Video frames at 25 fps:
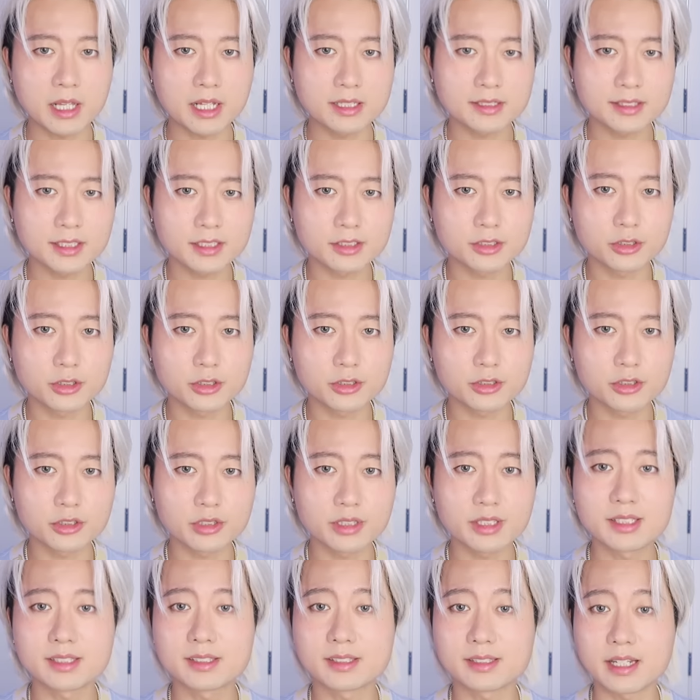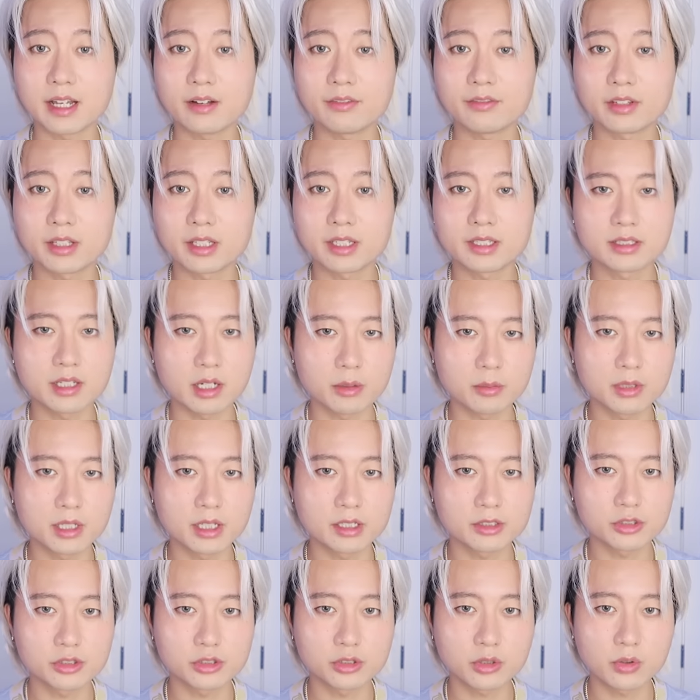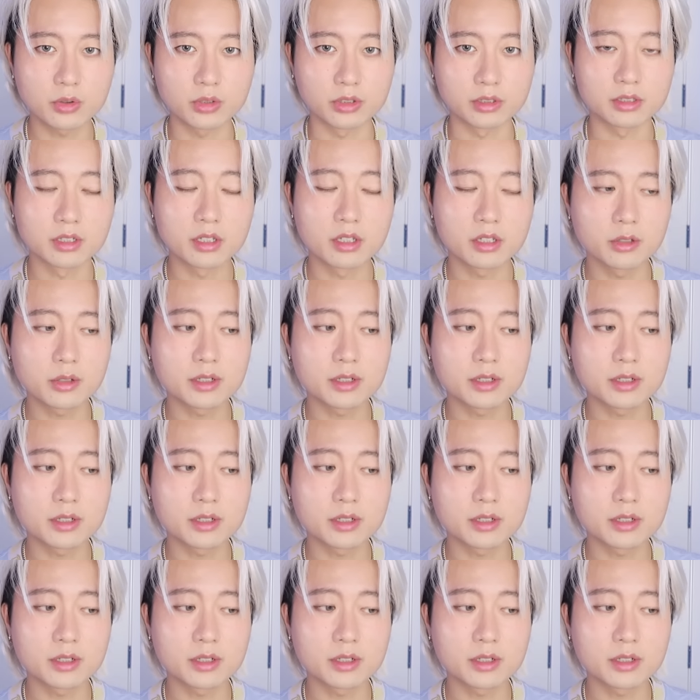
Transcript: Plastic surgery is definitely a double-edged sword.